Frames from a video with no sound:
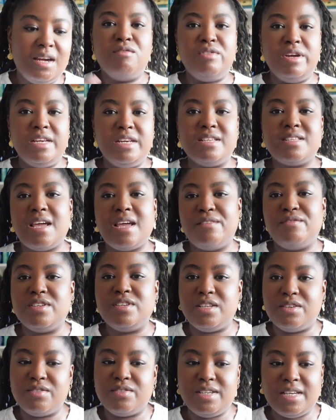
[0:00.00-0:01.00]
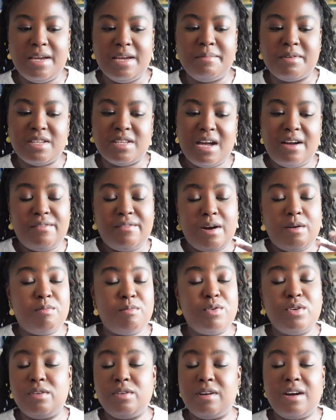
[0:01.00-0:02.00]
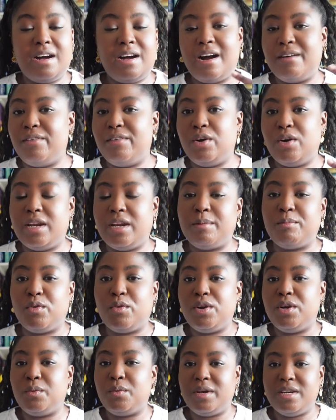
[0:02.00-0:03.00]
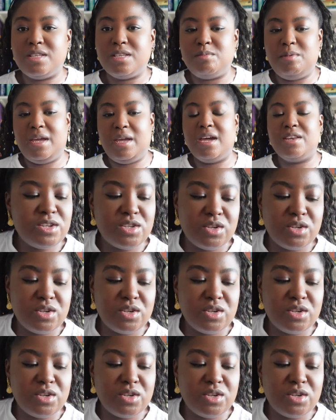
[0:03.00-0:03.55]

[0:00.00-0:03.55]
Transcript: read this every single day because I'm going to have a lot and I'm going away this weekend.